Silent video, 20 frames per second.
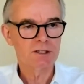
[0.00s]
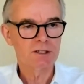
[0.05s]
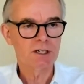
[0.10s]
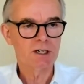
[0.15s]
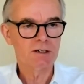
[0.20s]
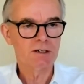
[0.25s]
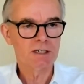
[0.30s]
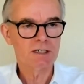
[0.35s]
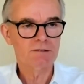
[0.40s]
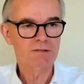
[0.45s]

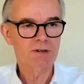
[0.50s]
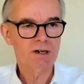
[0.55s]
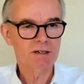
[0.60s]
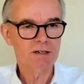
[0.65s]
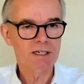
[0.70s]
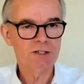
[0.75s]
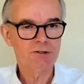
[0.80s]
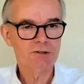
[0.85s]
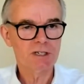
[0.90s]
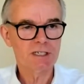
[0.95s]
So it's a
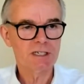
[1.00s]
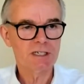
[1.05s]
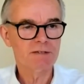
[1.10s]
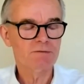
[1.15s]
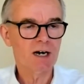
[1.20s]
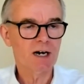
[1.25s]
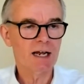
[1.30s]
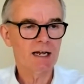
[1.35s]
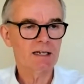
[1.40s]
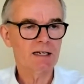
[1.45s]
very
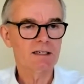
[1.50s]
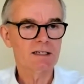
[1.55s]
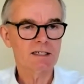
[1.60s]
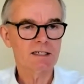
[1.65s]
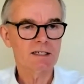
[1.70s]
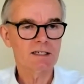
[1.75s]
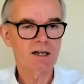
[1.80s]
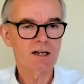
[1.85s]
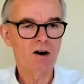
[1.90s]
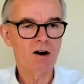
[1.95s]
interesting rack,
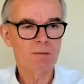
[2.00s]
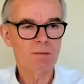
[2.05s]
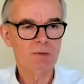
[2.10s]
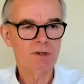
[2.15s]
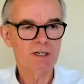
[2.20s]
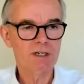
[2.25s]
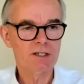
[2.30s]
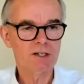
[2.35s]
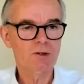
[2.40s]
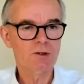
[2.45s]
this
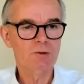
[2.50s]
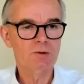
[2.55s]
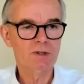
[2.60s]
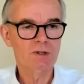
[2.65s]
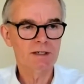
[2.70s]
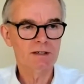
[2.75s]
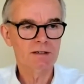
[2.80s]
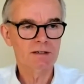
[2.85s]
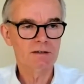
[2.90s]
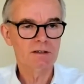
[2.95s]
hybrid
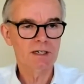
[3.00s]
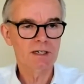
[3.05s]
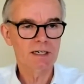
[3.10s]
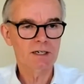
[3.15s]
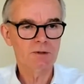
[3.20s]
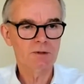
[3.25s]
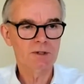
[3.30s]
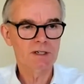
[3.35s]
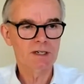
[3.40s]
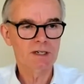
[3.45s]
cooling
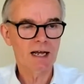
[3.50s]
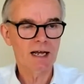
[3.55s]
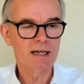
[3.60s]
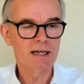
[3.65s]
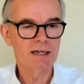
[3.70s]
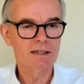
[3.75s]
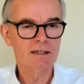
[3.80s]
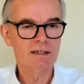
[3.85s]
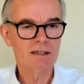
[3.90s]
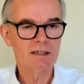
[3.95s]
liquid
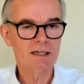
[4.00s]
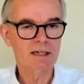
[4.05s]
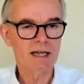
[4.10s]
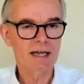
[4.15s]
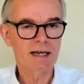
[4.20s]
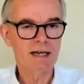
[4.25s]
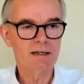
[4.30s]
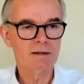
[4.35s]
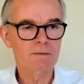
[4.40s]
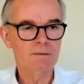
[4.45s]
and
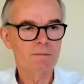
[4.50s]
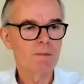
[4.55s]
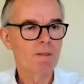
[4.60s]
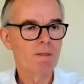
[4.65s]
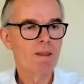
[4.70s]
air.